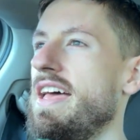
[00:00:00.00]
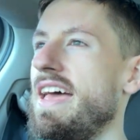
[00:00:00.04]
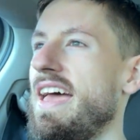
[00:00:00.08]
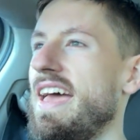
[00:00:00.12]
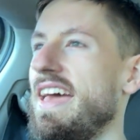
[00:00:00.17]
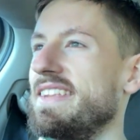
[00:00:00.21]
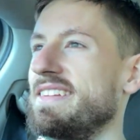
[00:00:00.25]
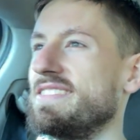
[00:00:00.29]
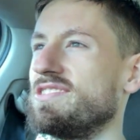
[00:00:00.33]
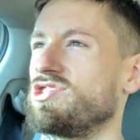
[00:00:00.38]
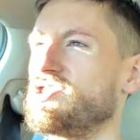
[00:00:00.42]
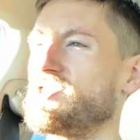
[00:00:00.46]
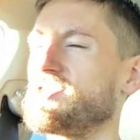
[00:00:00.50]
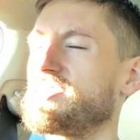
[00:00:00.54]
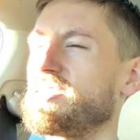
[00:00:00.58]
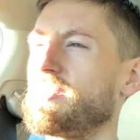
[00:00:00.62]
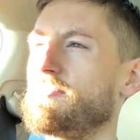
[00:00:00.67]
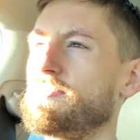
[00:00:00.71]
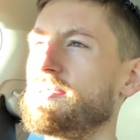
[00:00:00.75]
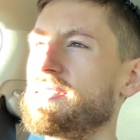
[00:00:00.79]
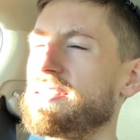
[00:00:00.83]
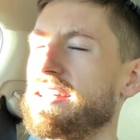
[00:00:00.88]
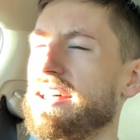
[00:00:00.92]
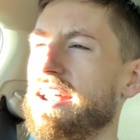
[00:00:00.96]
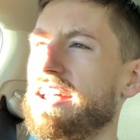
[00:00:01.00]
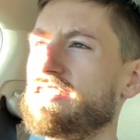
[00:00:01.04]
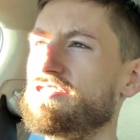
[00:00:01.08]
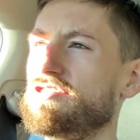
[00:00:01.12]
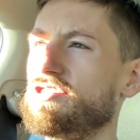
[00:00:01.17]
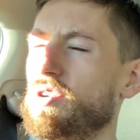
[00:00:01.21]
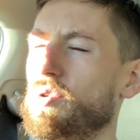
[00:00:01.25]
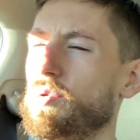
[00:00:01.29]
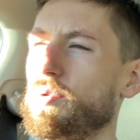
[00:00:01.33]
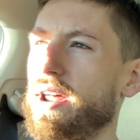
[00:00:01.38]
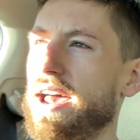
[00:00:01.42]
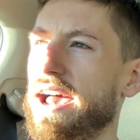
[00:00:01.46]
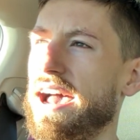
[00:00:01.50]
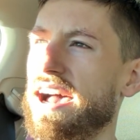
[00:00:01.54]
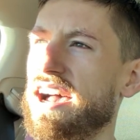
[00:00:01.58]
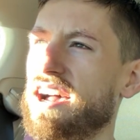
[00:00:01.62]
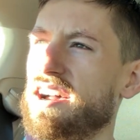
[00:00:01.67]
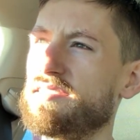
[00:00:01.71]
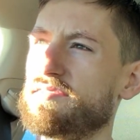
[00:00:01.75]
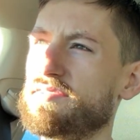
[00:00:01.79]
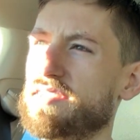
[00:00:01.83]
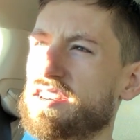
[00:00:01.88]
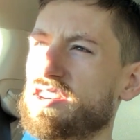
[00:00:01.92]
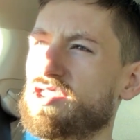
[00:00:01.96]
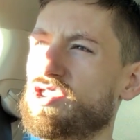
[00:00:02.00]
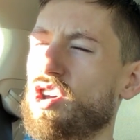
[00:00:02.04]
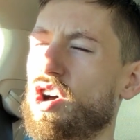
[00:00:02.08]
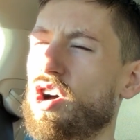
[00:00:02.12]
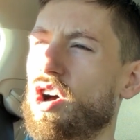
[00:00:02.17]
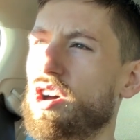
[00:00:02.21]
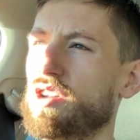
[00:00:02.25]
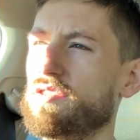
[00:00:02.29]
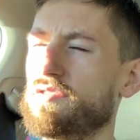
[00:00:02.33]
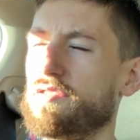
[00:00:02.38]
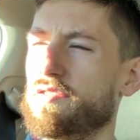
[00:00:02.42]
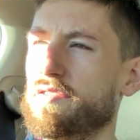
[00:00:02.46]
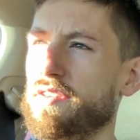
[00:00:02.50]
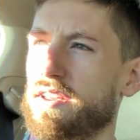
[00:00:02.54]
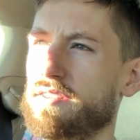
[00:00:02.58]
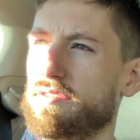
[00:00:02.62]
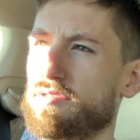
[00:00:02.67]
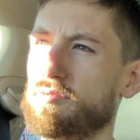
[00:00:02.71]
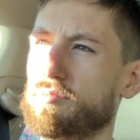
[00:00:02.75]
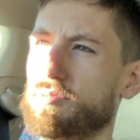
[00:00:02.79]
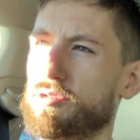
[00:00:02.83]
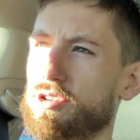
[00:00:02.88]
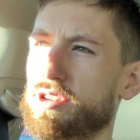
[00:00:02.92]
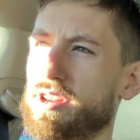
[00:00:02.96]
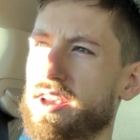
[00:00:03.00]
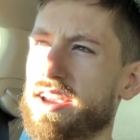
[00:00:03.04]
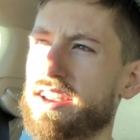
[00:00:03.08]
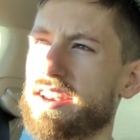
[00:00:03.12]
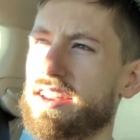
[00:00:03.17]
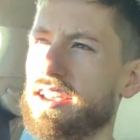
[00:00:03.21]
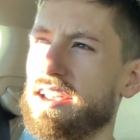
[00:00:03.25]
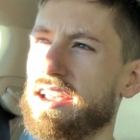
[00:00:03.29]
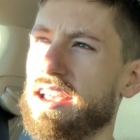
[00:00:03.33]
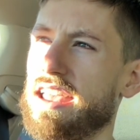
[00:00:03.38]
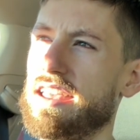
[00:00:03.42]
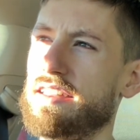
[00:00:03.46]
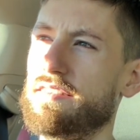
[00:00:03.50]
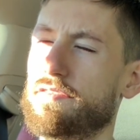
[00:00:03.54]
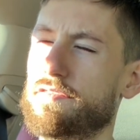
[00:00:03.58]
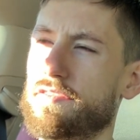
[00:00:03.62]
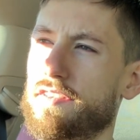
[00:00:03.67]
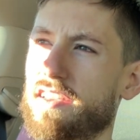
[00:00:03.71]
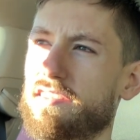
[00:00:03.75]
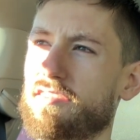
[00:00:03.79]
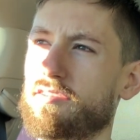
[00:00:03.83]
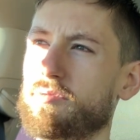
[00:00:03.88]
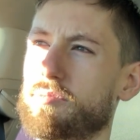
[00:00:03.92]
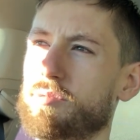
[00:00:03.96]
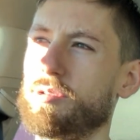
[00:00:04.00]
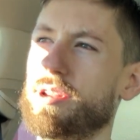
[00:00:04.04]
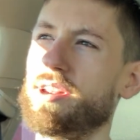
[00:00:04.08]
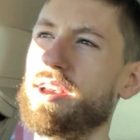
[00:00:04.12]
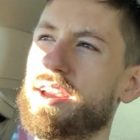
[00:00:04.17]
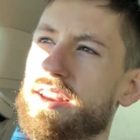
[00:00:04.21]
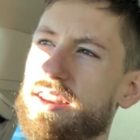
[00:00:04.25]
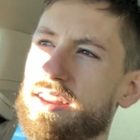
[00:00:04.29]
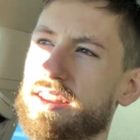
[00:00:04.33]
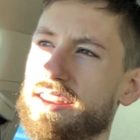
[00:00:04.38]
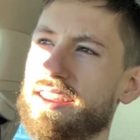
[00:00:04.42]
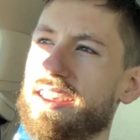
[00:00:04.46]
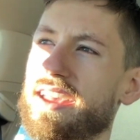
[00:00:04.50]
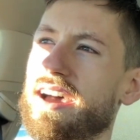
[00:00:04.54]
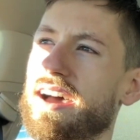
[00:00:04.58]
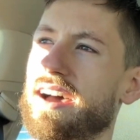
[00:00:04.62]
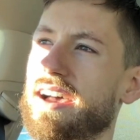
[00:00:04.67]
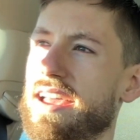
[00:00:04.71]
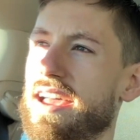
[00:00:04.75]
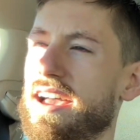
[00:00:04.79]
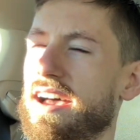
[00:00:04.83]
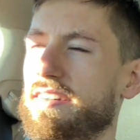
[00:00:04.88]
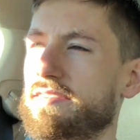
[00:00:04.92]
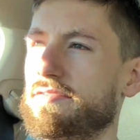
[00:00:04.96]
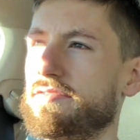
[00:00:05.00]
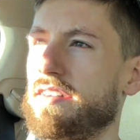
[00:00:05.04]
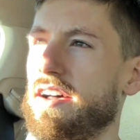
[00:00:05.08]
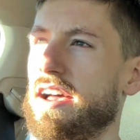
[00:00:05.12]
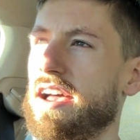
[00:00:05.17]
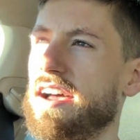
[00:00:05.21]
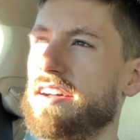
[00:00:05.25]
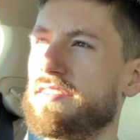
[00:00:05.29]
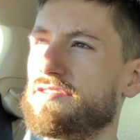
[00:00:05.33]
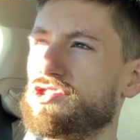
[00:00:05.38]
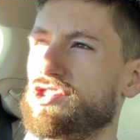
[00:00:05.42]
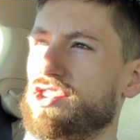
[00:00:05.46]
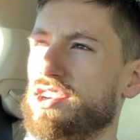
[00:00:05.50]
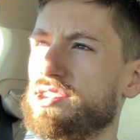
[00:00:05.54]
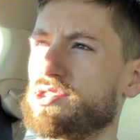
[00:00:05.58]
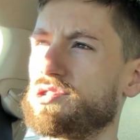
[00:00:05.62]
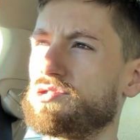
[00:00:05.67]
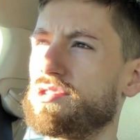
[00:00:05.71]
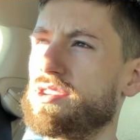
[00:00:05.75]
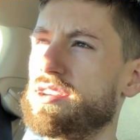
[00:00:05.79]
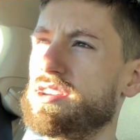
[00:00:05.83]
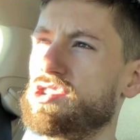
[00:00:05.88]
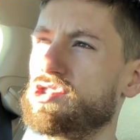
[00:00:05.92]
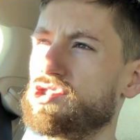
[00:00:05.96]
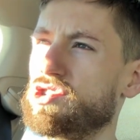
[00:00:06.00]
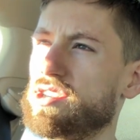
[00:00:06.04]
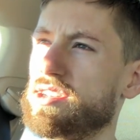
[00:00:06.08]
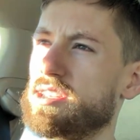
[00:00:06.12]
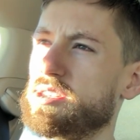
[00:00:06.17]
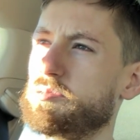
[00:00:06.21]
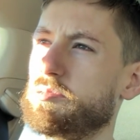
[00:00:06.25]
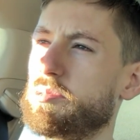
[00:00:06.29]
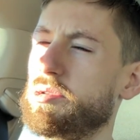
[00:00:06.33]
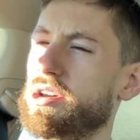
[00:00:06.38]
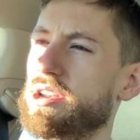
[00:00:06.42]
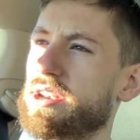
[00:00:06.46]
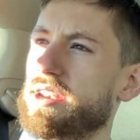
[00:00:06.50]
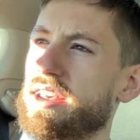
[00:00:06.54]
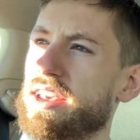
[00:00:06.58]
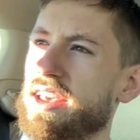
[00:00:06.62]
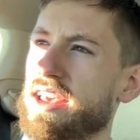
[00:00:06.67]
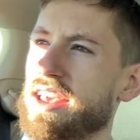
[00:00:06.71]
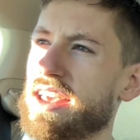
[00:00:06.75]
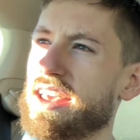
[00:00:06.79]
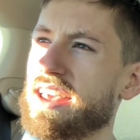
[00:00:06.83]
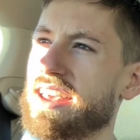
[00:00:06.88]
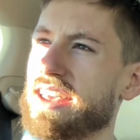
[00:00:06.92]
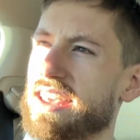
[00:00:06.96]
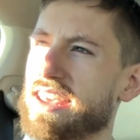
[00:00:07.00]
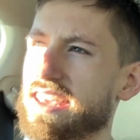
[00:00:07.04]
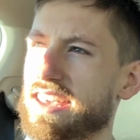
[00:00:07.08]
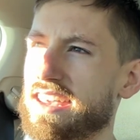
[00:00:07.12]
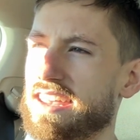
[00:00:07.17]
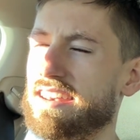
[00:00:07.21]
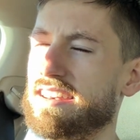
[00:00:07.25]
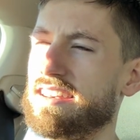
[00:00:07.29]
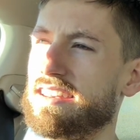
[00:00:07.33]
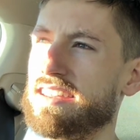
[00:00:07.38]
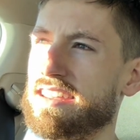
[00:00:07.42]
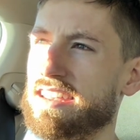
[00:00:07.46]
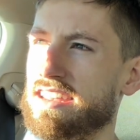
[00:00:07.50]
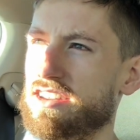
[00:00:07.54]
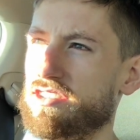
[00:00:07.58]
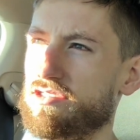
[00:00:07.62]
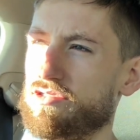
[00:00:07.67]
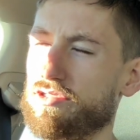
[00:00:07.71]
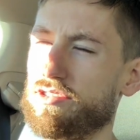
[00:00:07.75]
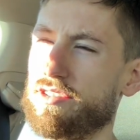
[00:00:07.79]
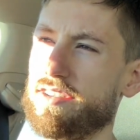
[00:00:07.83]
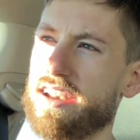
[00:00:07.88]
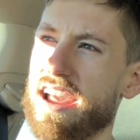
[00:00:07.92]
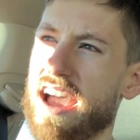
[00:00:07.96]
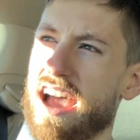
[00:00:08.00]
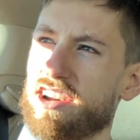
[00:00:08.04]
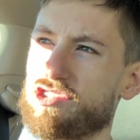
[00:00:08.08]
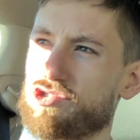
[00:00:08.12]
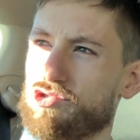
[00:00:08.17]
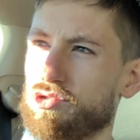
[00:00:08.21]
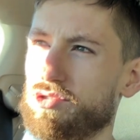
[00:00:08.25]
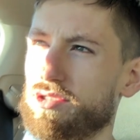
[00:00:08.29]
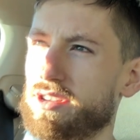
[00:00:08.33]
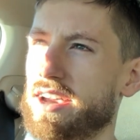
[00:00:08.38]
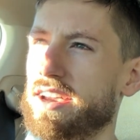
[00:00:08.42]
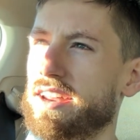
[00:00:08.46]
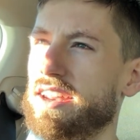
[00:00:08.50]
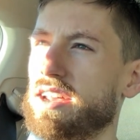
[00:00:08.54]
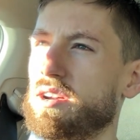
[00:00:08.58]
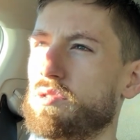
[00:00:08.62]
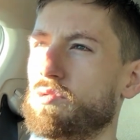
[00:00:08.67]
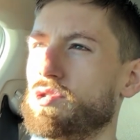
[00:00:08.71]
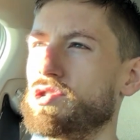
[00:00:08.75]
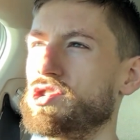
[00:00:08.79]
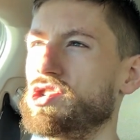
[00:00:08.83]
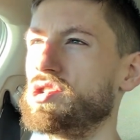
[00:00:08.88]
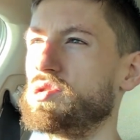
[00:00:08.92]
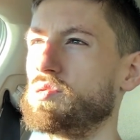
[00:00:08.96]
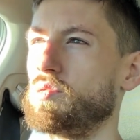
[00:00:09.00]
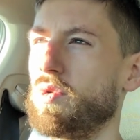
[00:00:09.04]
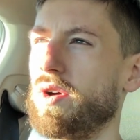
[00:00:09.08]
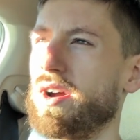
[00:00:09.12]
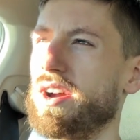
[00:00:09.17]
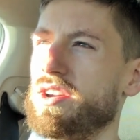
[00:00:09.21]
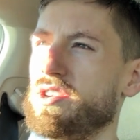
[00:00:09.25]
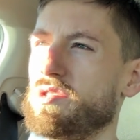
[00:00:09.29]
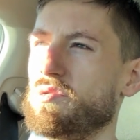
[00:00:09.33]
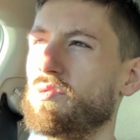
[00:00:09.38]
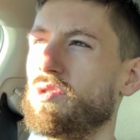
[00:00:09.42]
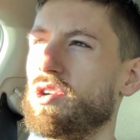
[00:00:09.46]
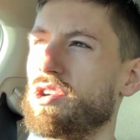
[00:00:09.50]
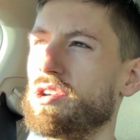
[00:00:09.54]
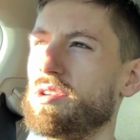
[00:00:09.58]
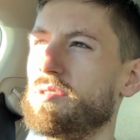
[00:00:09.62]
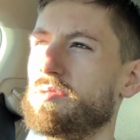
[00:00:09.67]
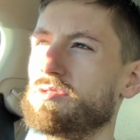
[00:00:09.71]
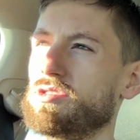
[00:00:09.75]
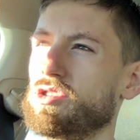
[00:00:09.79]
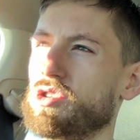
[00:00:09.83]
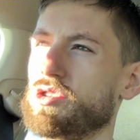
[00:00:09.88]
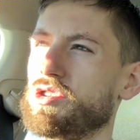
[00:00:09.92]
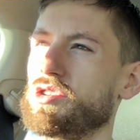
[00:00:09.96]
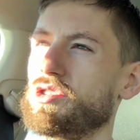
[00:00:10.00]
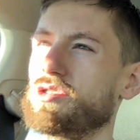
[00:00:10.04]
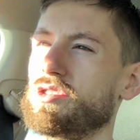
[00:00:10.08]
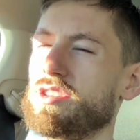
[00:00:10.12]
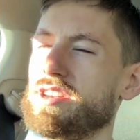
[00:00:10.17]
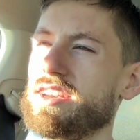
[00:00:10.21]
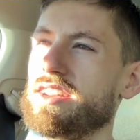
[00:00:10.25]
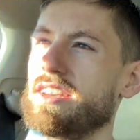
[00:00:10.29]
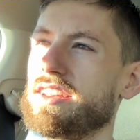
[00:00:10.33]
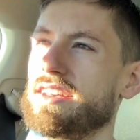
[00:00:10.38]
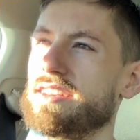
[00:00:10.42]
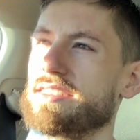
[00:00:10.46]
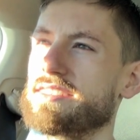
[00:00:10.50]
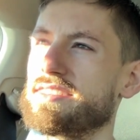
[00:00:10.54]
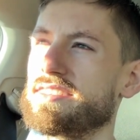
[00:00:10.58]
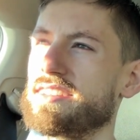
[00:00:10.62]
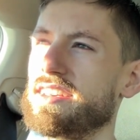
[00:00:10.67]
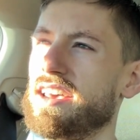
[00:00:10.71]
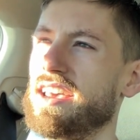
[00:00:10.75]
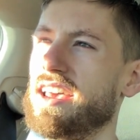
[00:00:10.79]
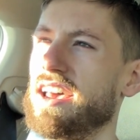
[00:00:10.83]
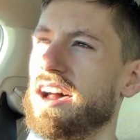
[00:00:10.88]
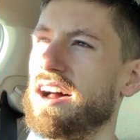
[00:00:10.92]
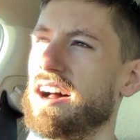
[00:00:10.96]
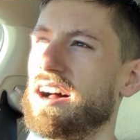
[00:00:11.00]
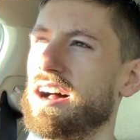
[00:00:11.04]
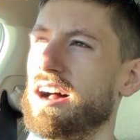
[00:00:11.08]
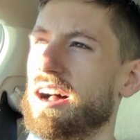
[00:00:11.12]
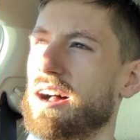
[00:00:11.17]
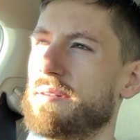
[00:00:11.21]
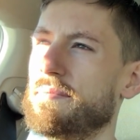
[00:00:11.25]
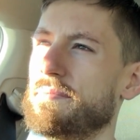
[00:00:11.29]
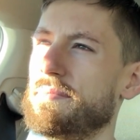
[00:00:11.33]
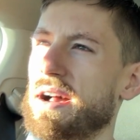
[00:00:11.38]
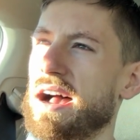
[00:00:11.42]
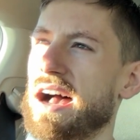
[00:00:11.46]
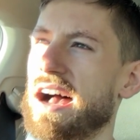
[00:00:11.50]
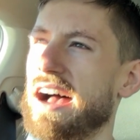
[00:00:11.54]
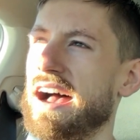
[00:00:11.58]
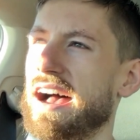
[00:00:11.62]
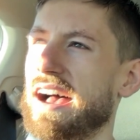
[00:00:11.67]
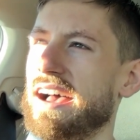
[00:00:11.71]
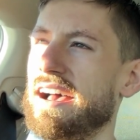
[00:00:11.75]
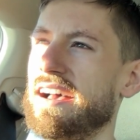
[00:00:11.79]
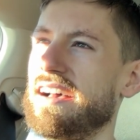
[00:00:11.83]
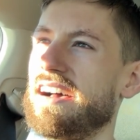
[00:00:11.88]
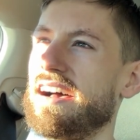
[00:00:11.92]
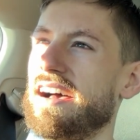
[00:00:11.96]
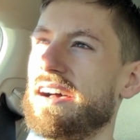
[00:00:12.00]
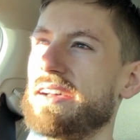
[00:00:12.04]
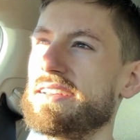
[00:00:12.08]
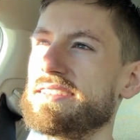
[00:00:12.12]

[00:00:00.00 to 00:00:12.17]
And it's just something that I don't have in non-favorable lighting. In favorable lighting, yeah, I have chest striations, but in your natural lighting, which is where you want to look your leanest, I